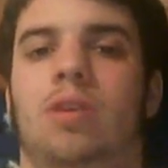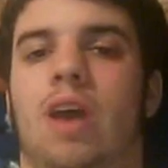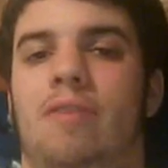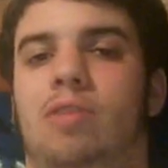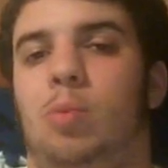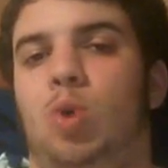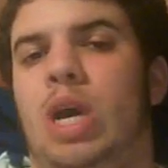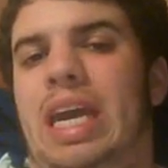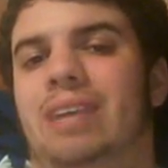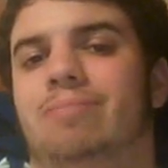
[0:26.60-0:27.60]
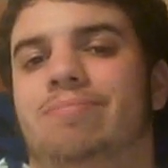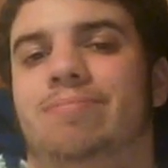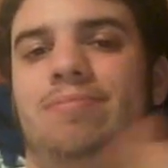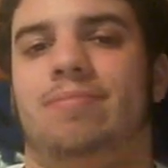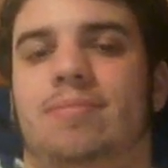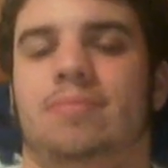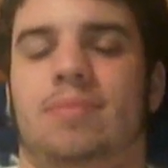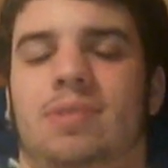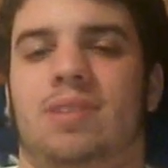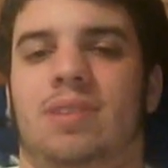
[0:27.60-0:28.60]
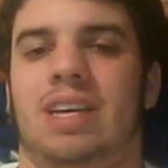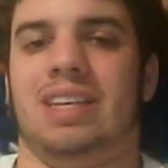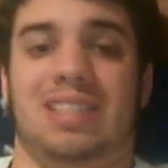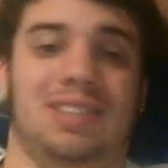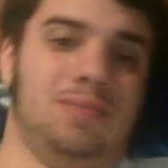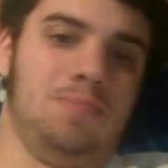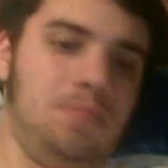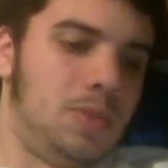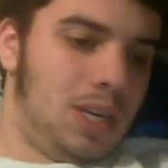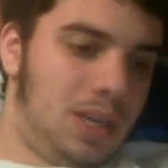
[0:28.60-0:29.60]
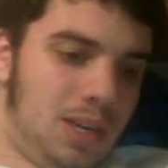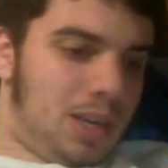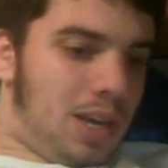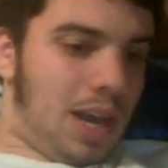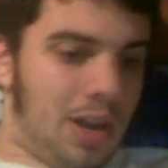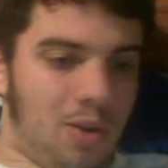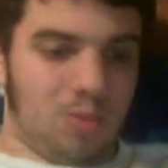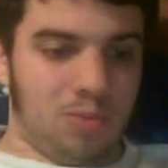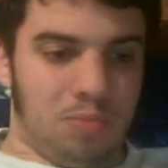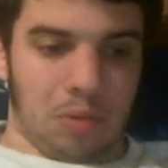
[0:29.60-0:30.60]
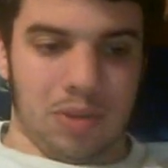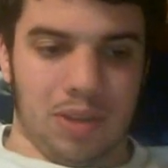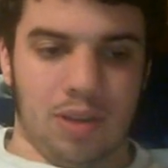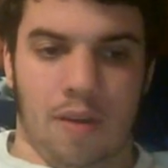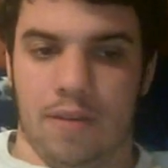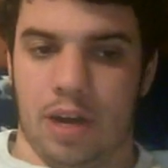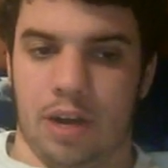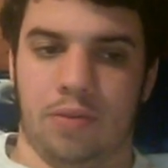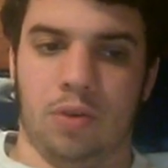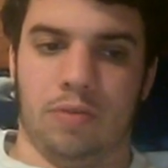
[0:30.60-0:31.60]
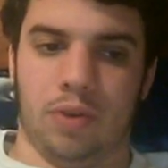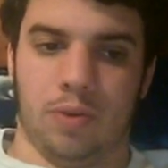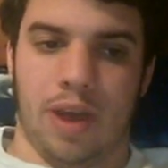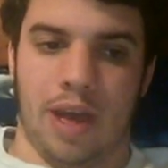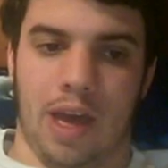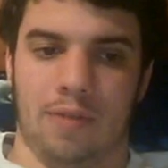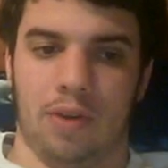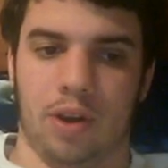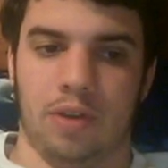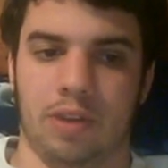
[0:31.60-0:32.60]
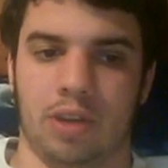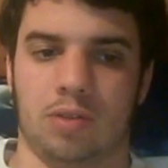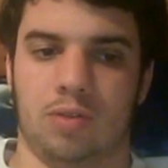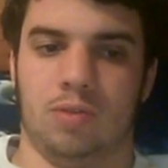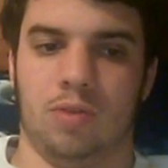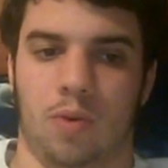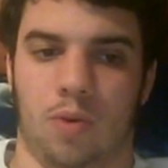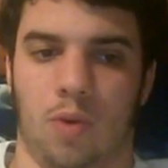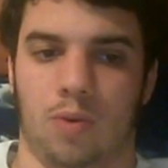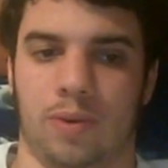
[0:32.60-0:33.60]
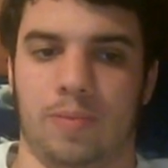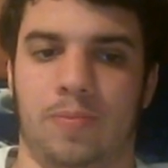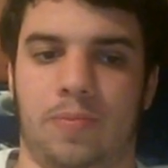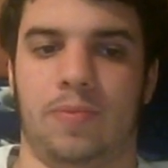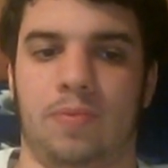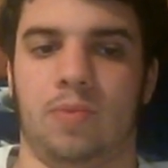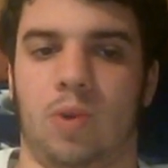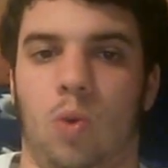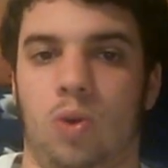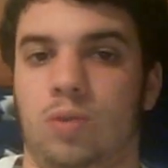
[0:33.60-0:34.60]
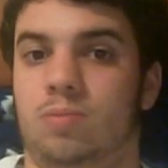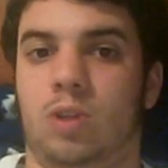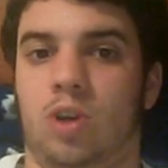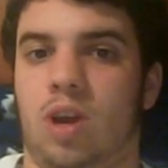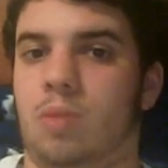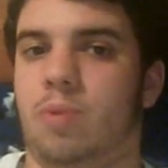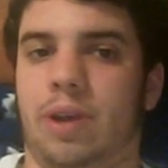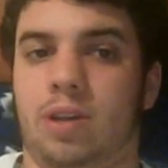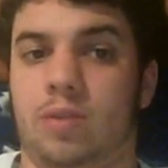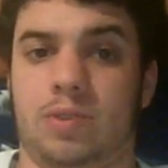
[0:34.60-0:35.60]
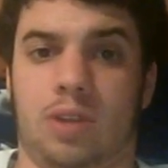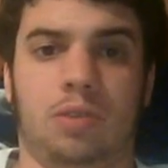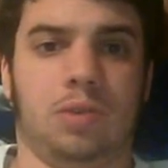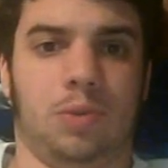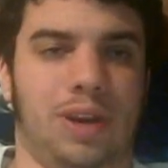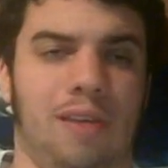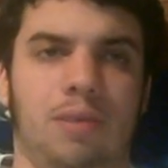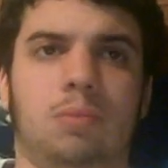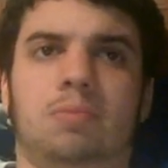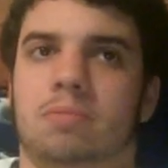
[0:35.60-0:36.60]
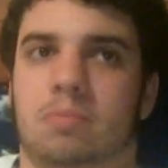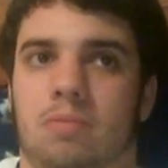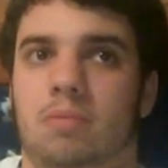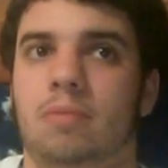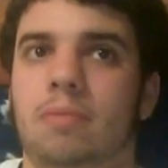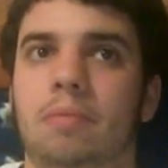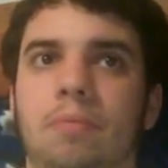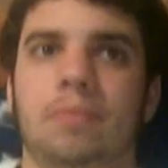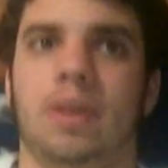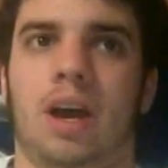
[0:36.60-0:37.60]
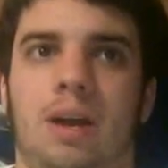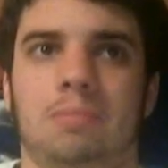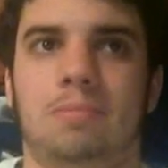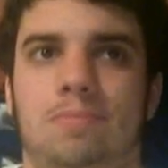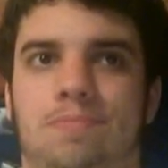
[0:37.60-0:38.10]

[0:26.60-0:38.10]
FWA. Yes. I know probably very few of you have heard of it, or look up regular results or what have you. But